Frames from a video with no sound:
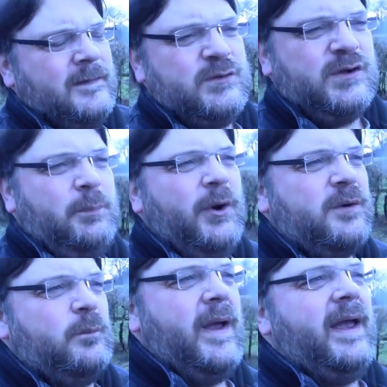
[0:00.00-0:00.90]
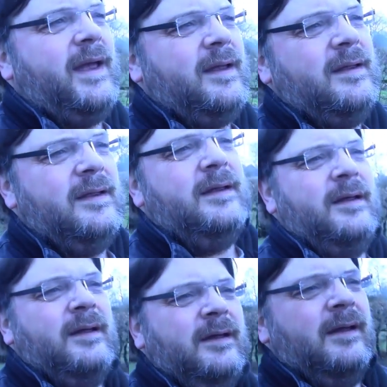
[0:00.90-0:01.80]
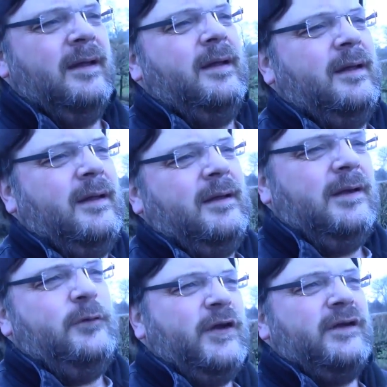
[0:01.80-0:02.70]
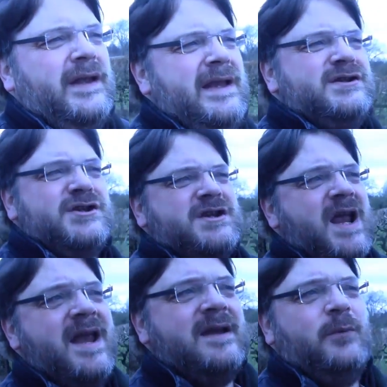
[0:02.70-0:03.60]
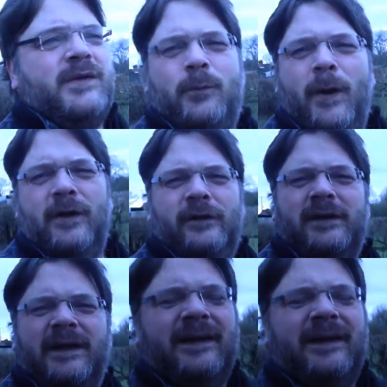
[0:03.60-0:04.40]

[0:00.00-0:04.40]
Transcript: to the point where you feel the need to share it with the world,